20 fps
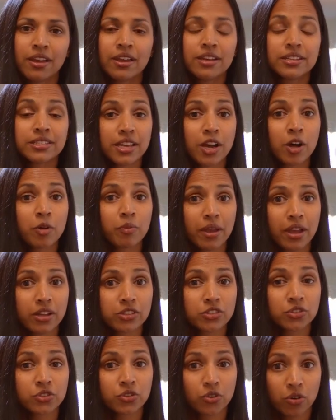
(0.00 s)
to help
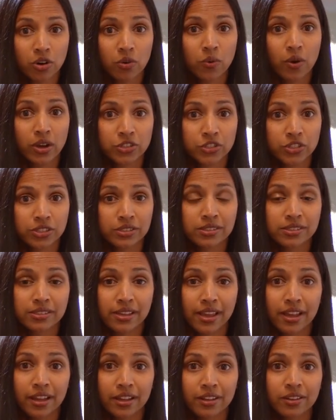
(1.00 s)
answer your questions
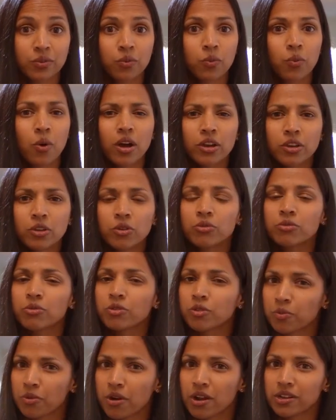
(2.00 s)
and walk you through
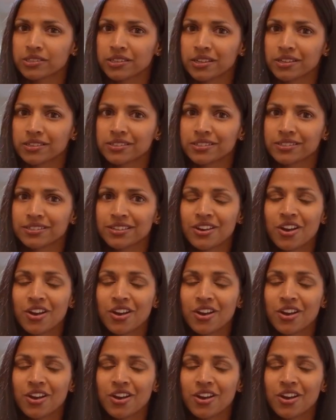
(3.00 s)
the process.